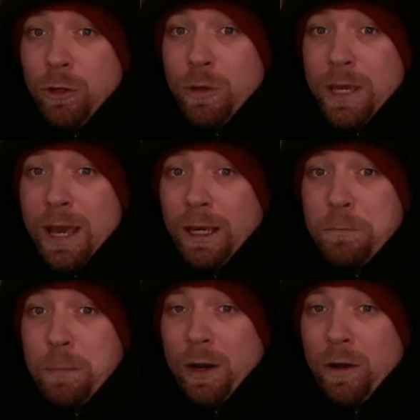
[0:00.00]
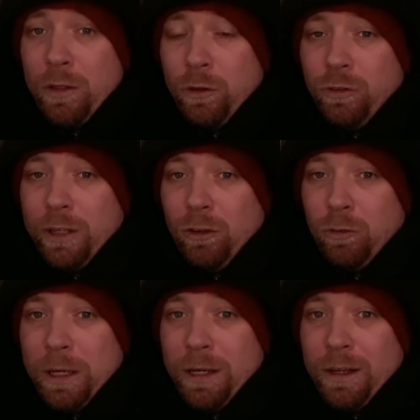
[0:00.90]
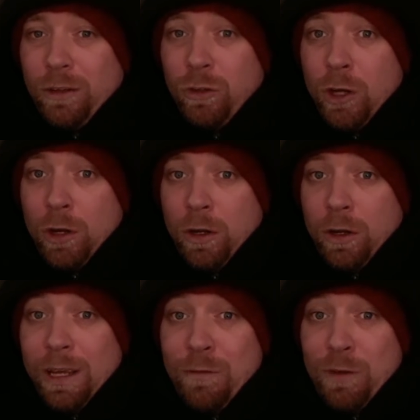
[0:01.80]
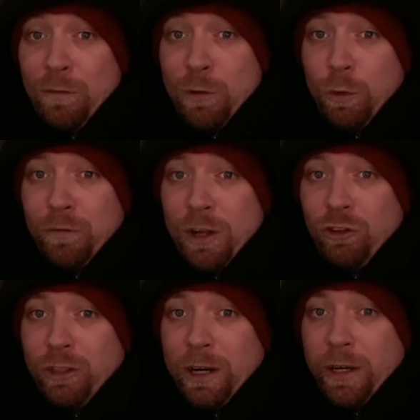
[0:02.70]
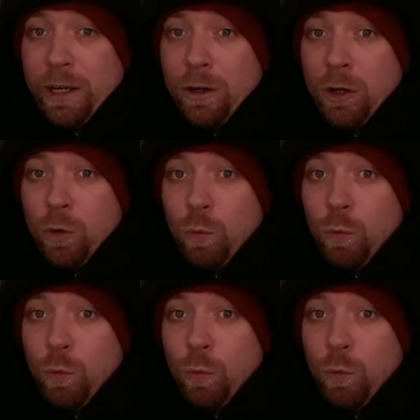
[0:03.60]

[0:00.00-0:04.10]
You can't compare those things, because even if you were vegetarian,